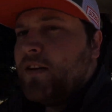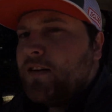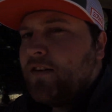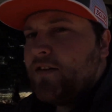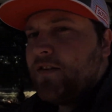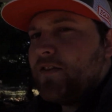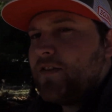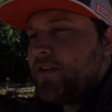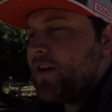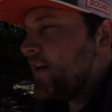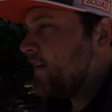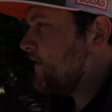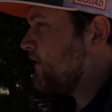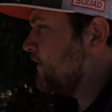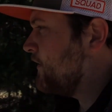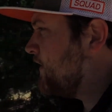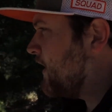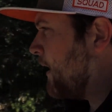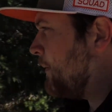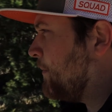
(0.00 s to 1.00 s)
Just a nice
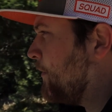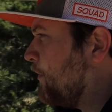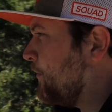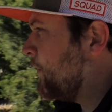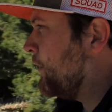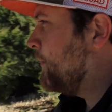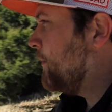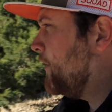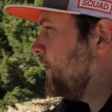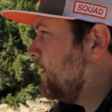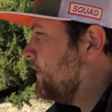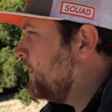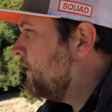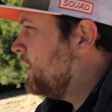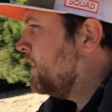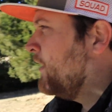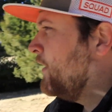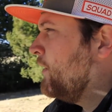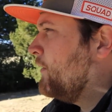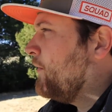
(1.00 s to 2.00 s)
little top 3-wood.
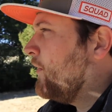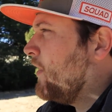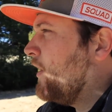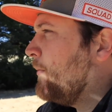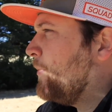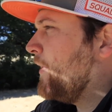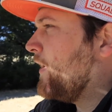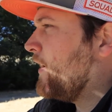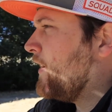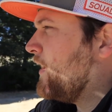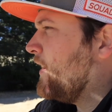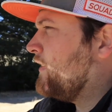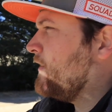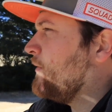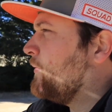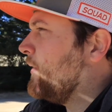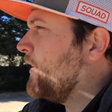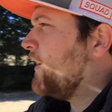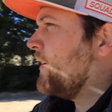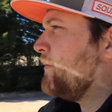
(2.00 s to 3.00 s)
We're up here a
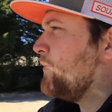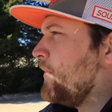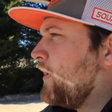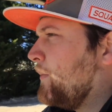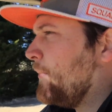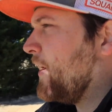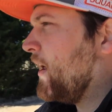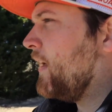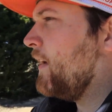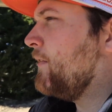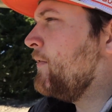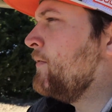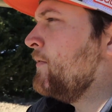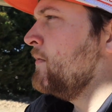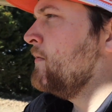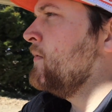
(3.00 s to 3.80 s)
decent ways, but I'm going to have